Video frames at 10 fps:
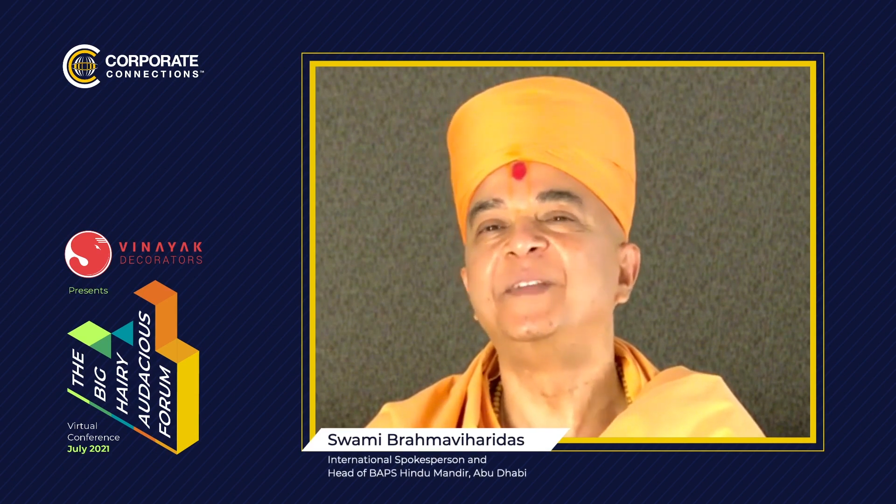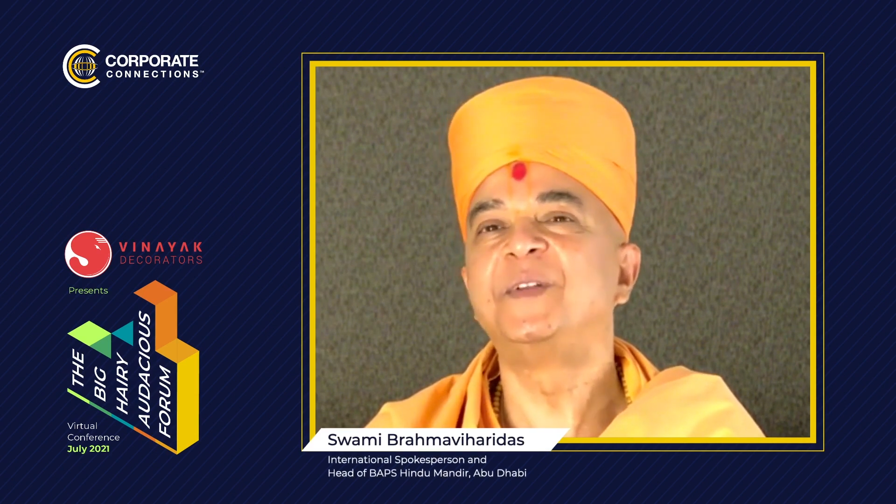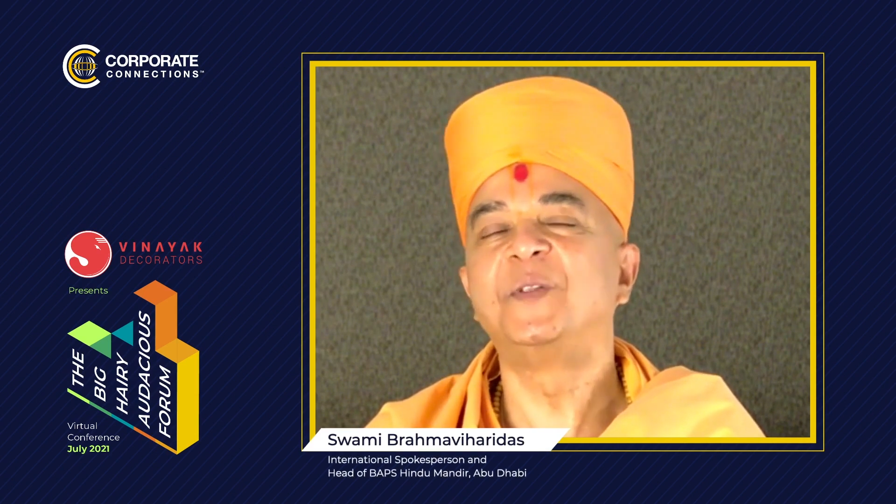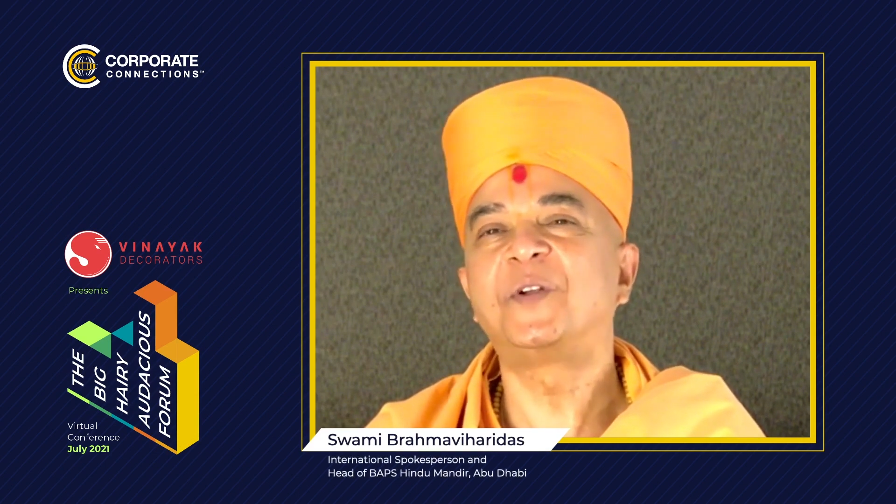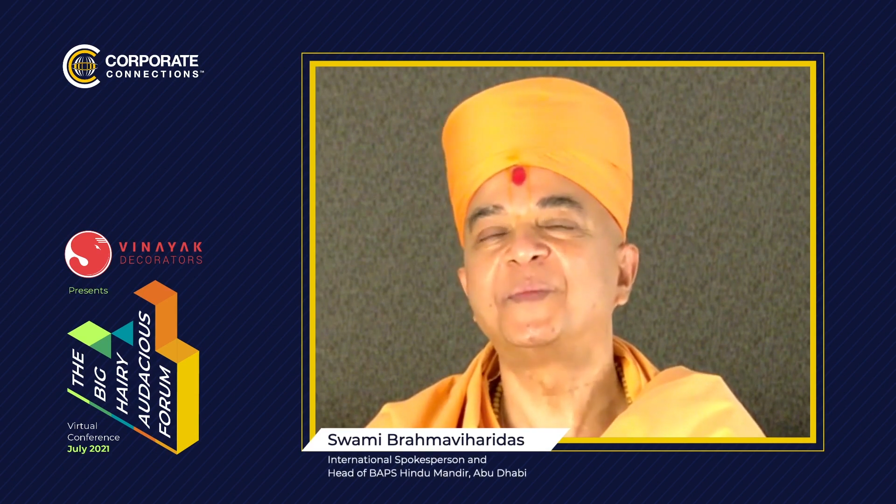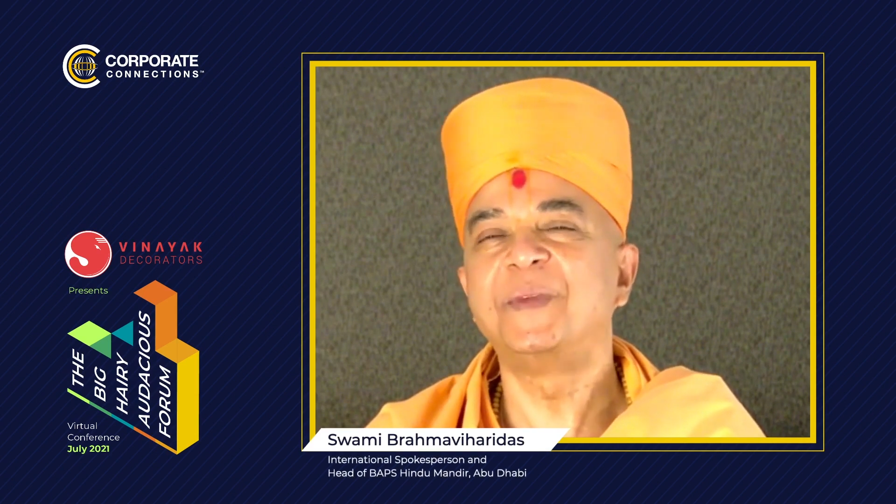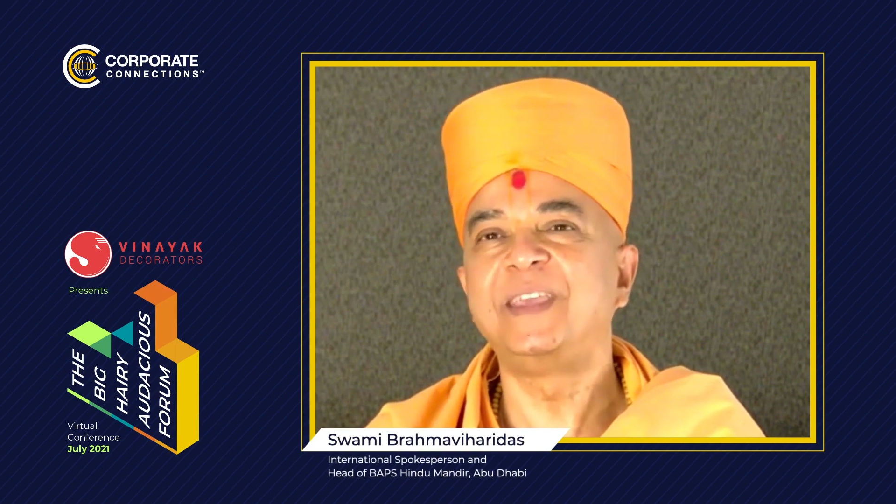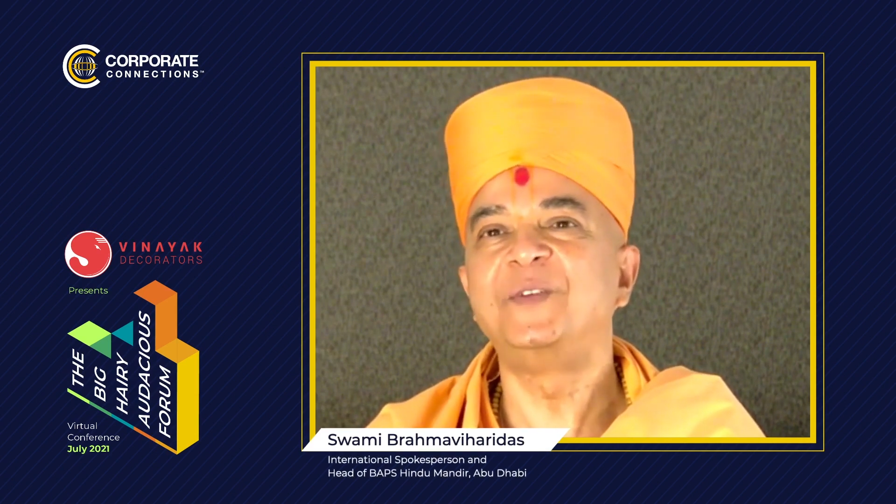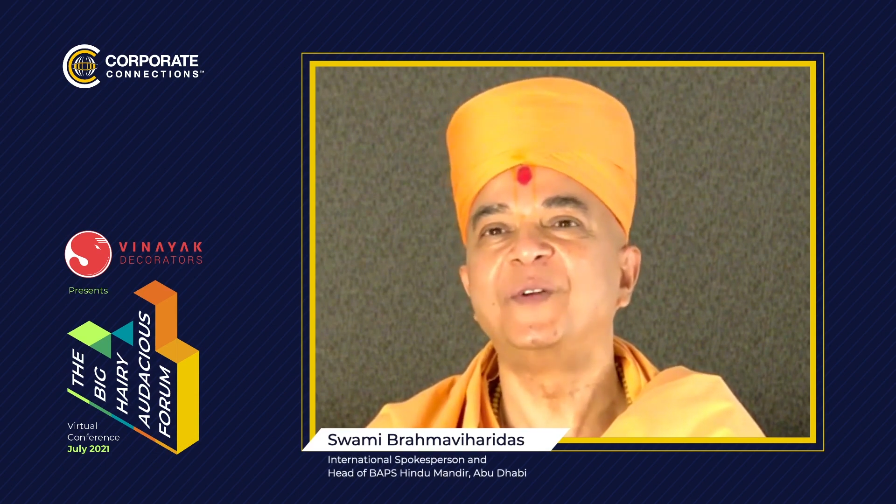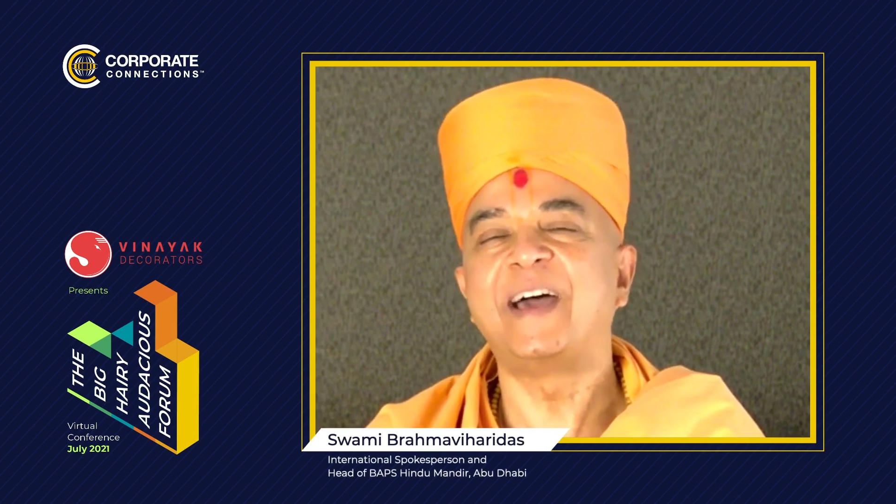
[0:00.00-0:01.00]
It will not
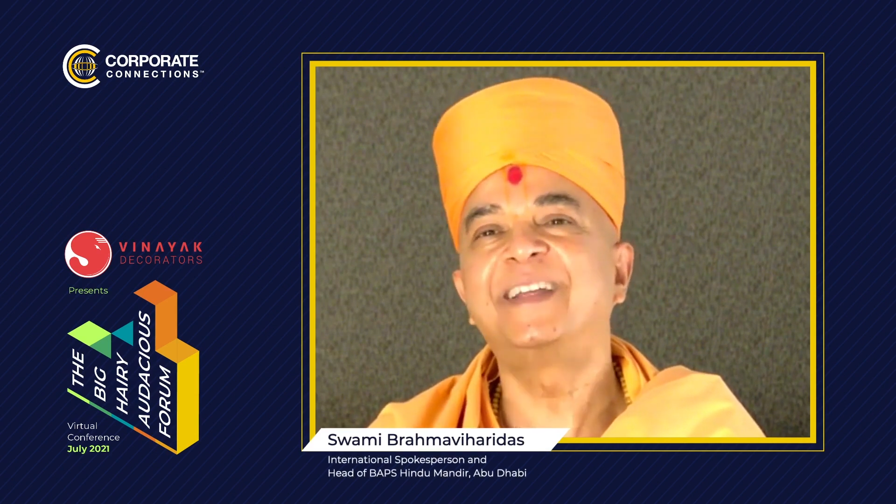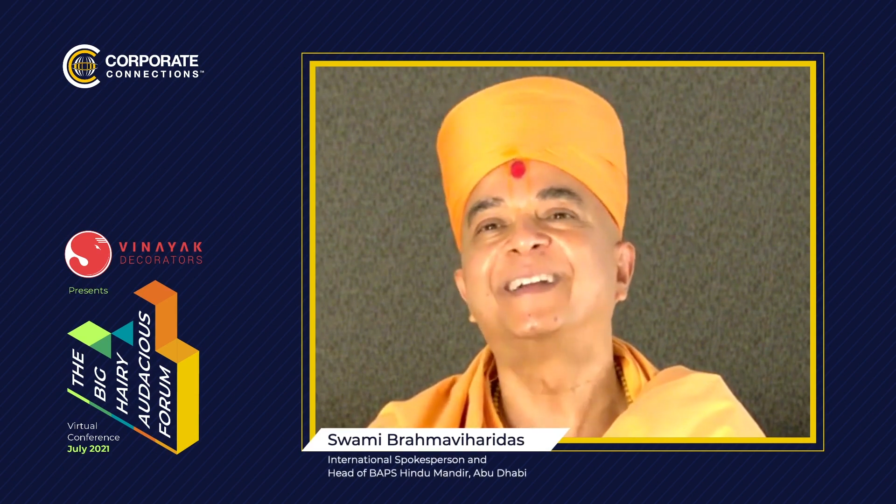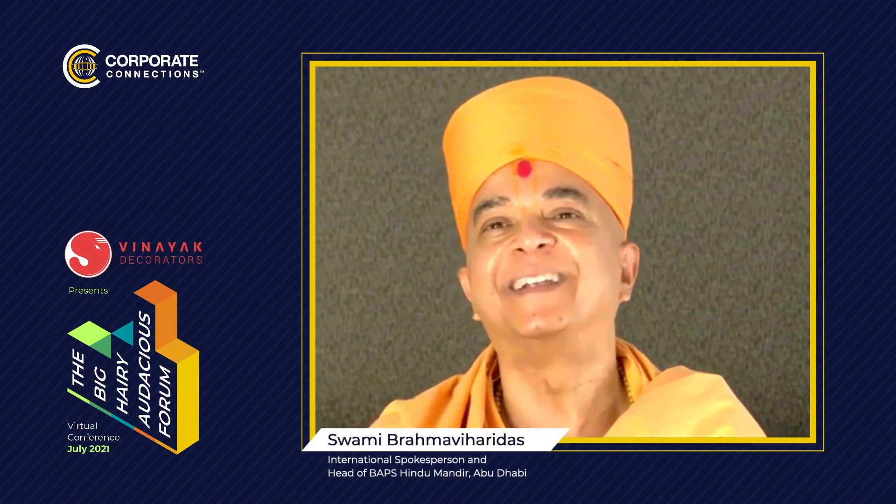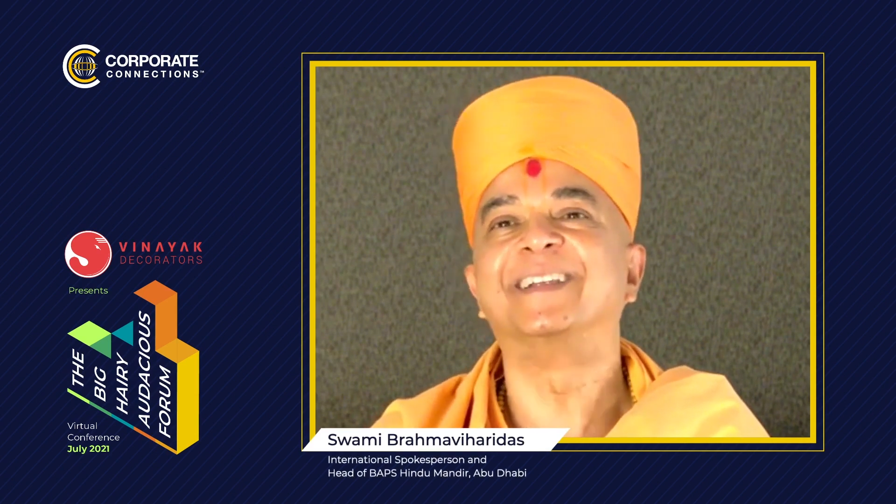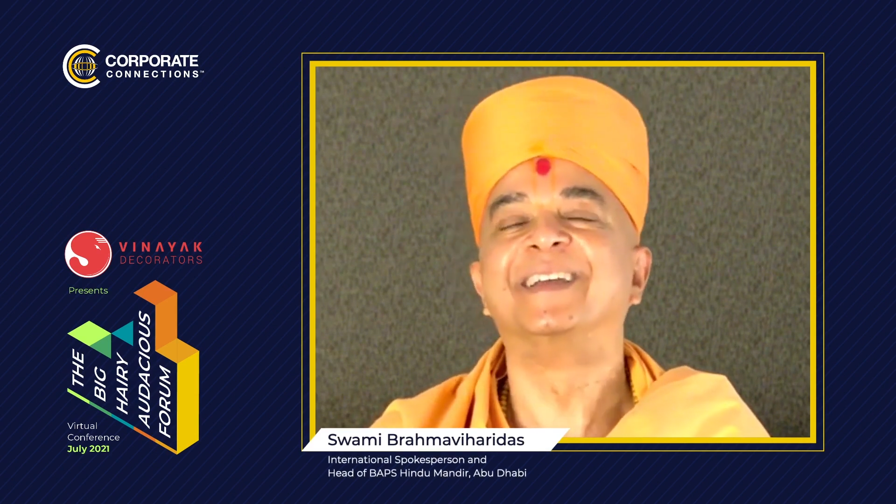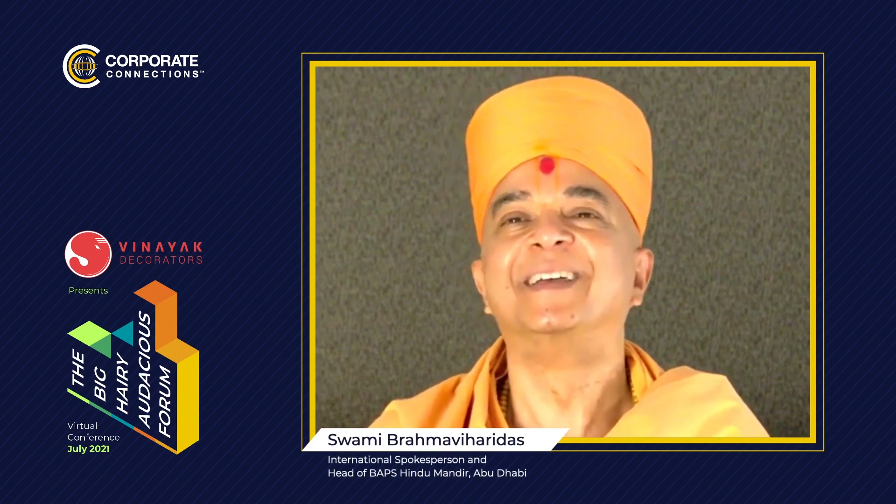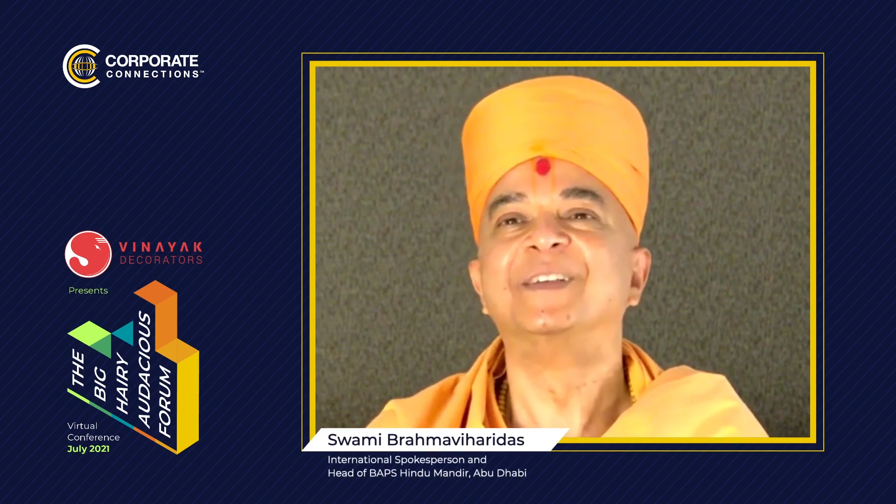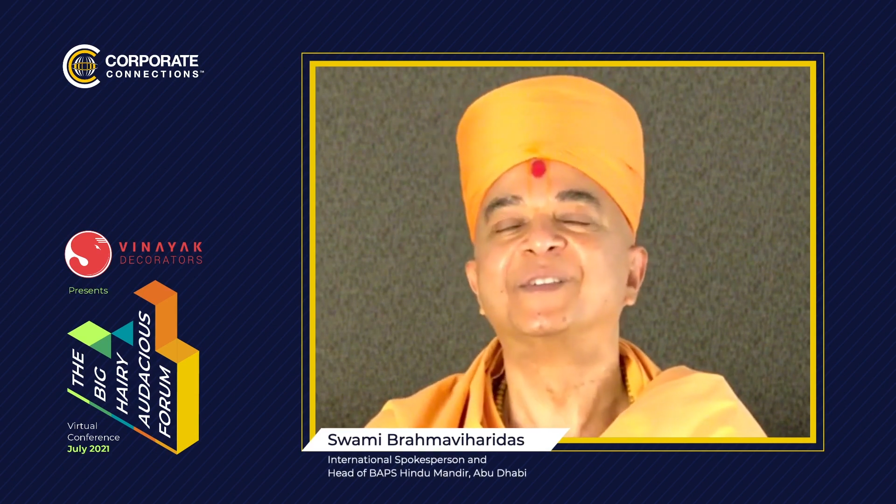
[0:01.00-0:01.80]
make you arrogant.